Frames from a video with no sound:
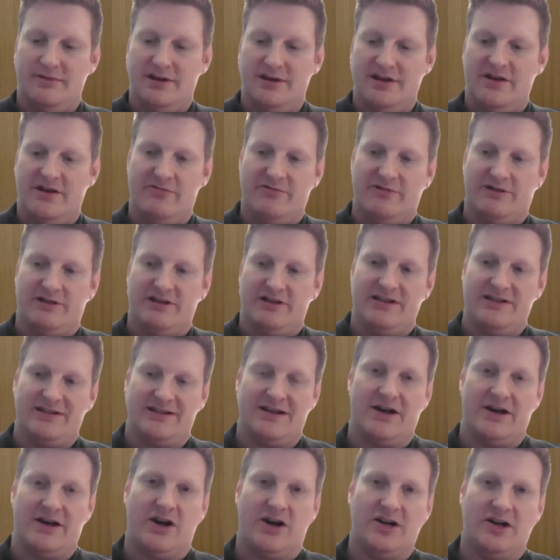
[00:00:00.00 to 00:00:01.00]
mini
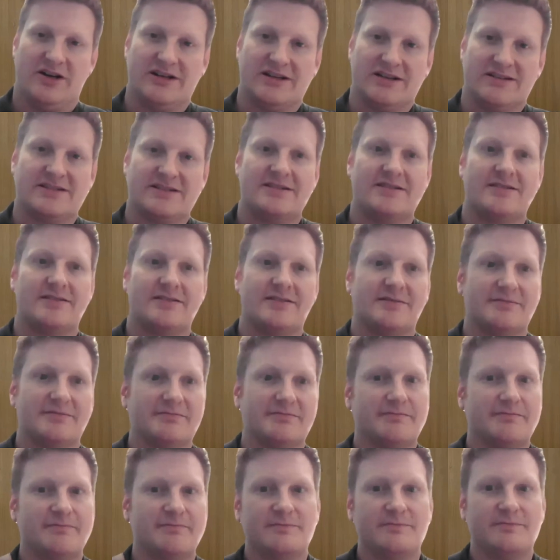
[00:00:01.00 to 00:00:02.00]
release in August
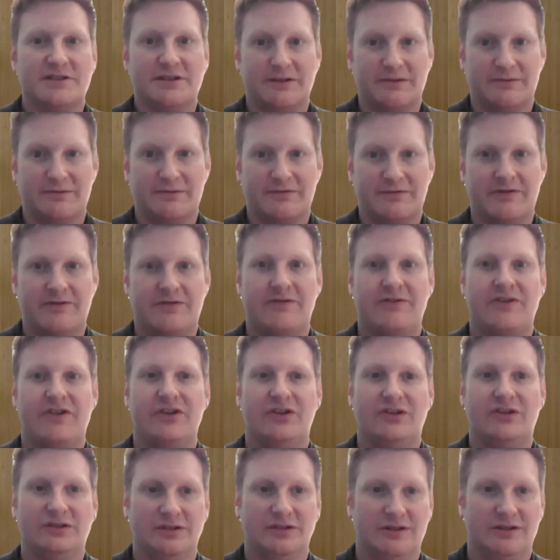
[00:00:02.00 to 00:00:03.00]
to
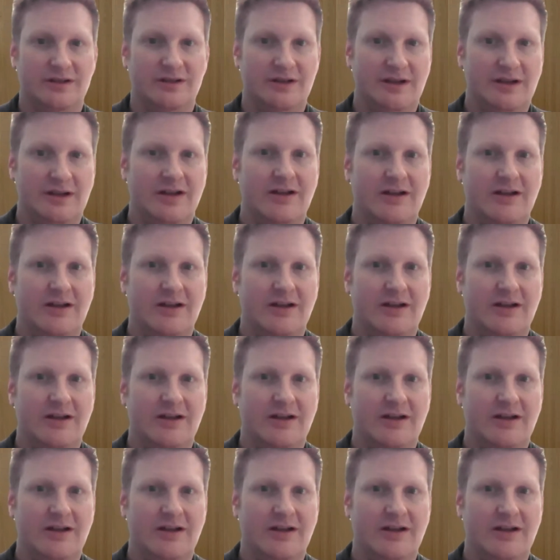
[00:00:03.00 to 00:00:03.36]
fulfill